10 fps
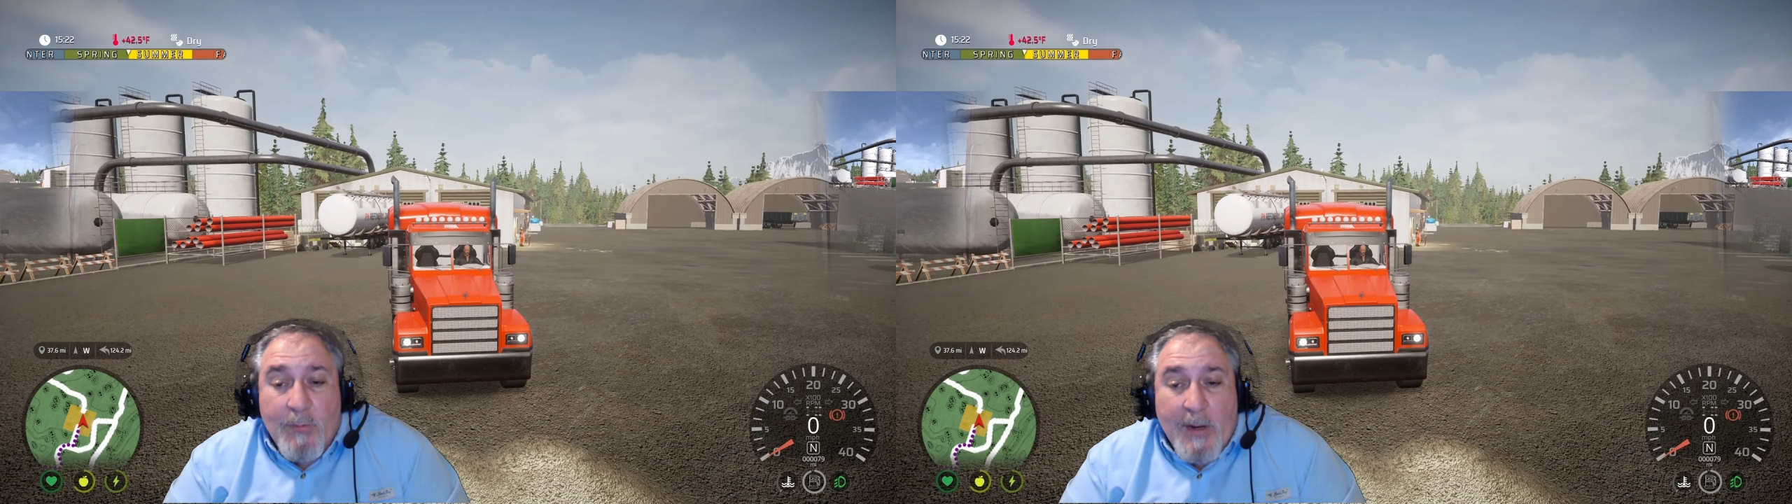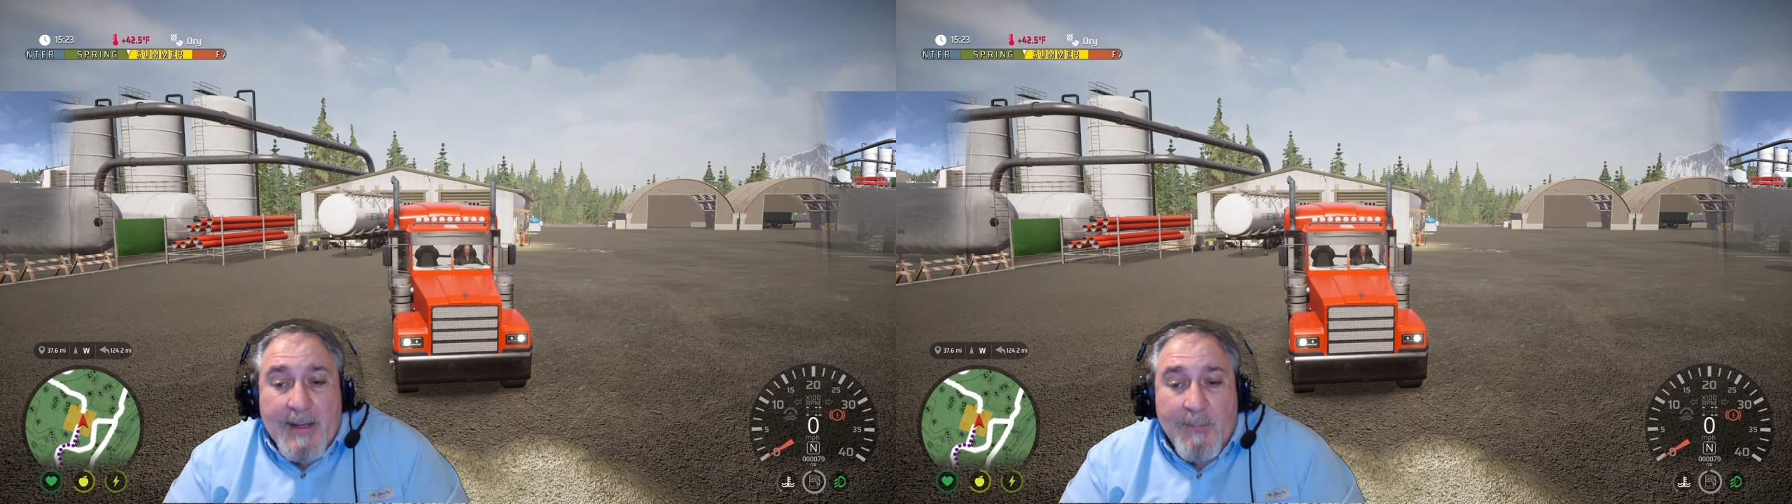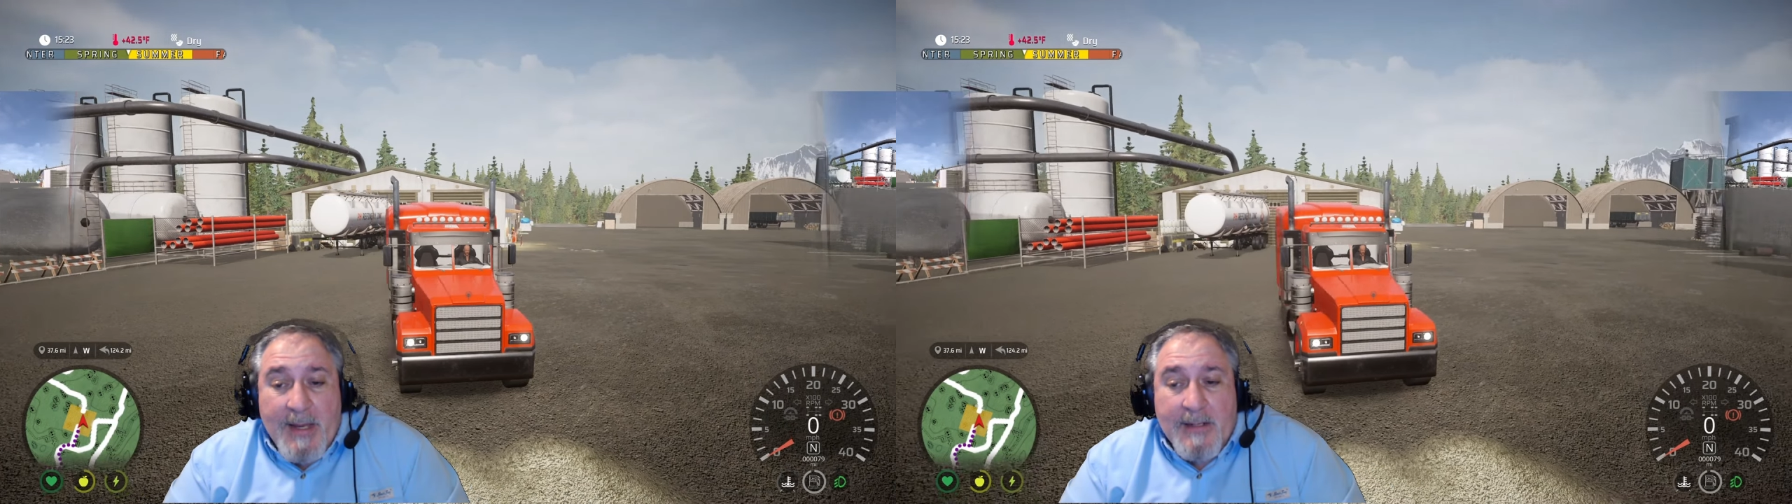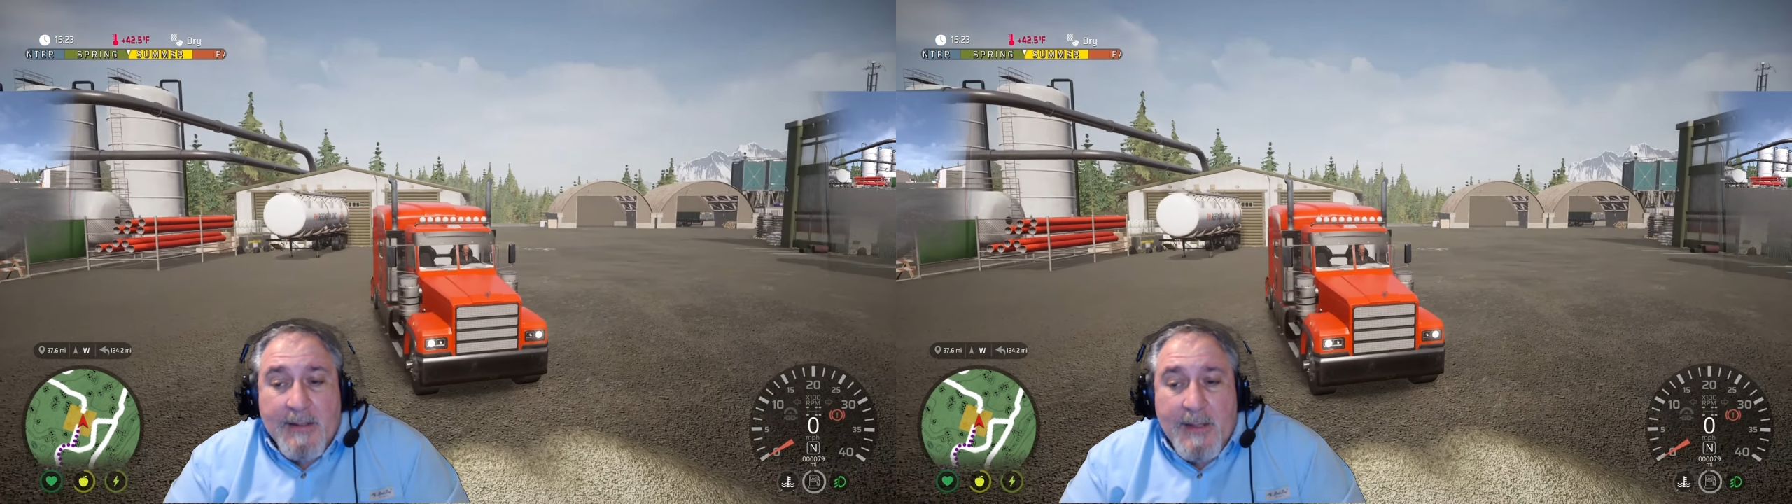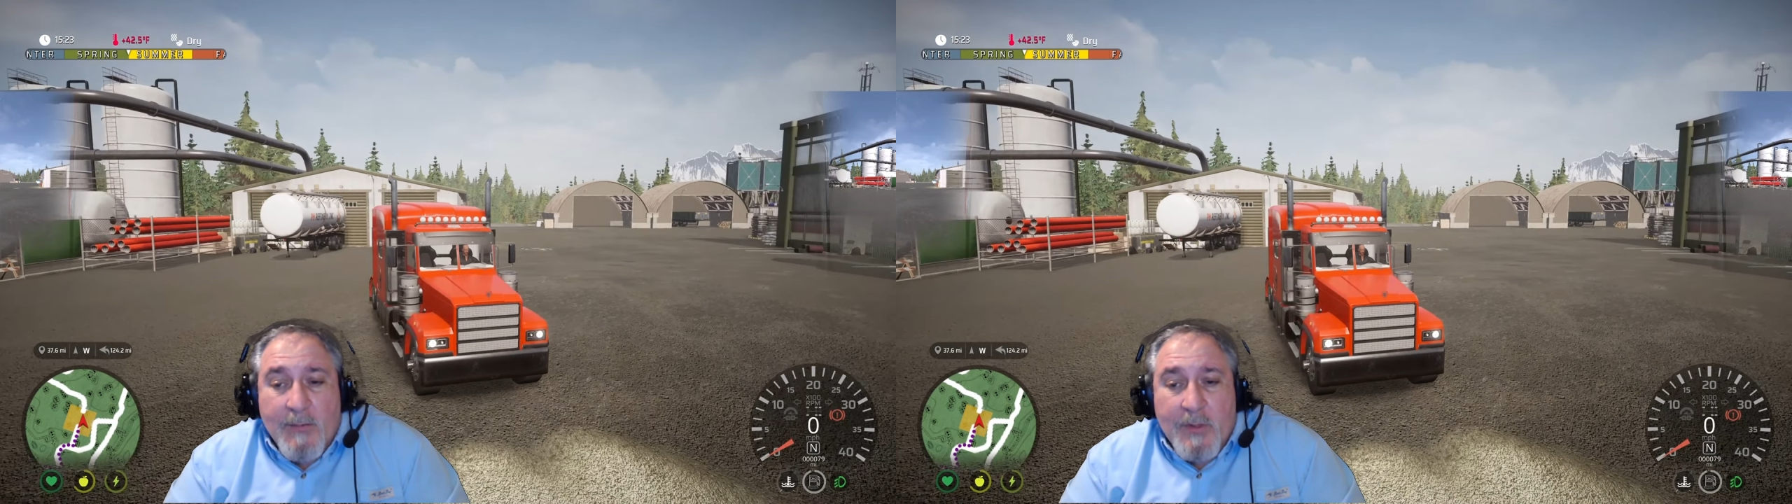
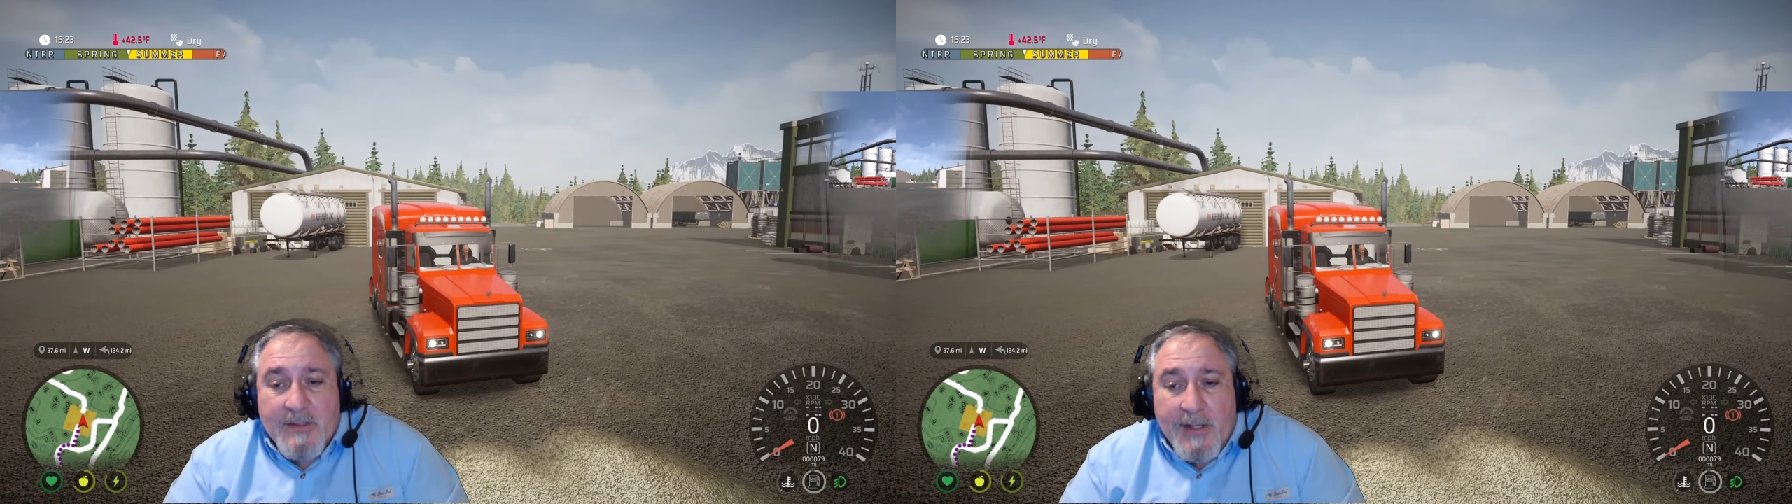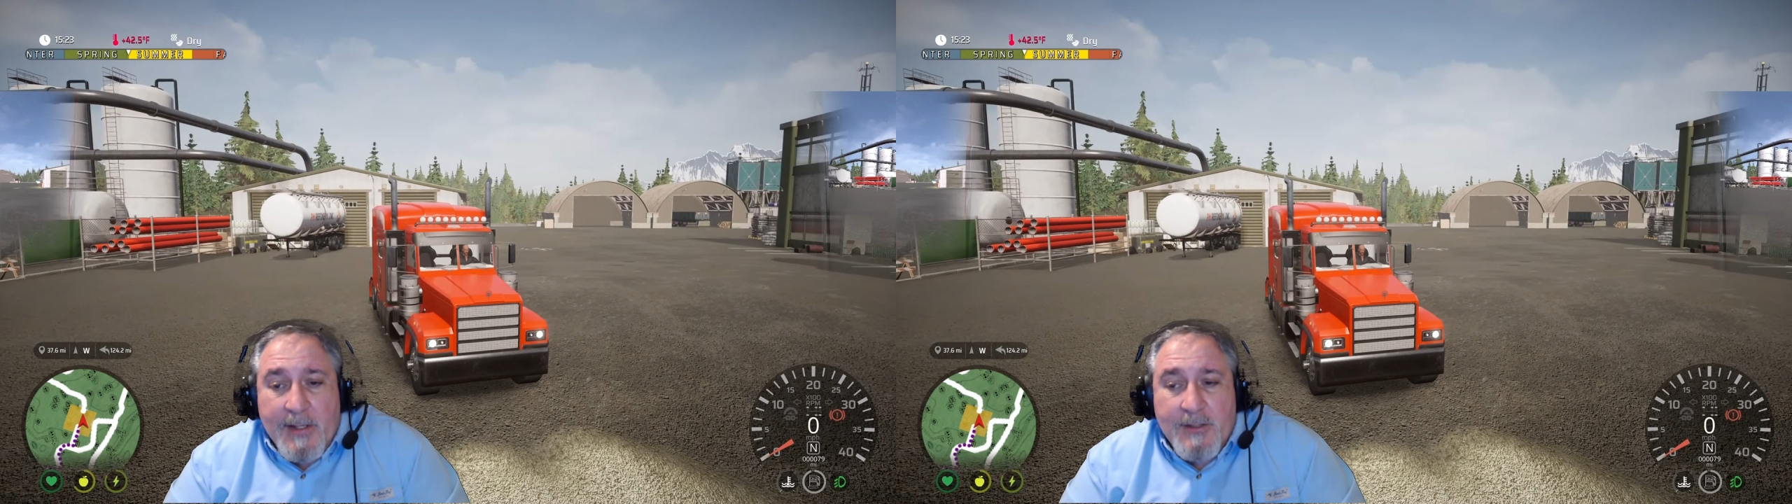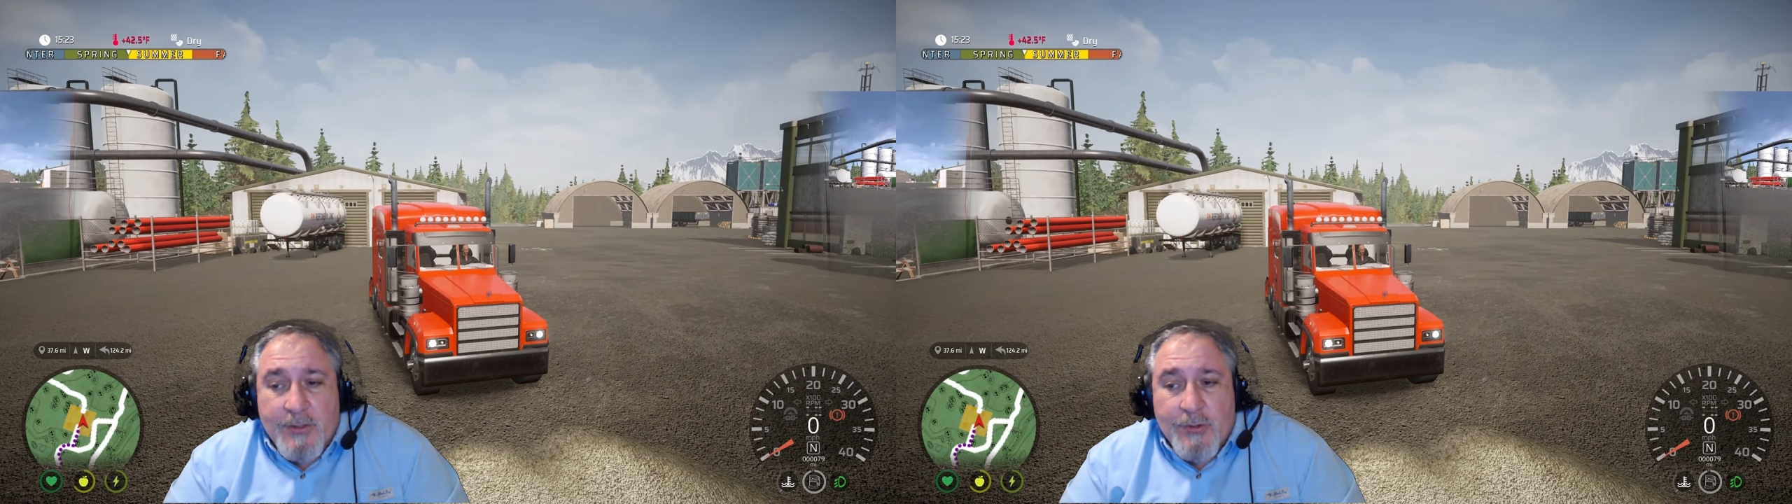recommended that was a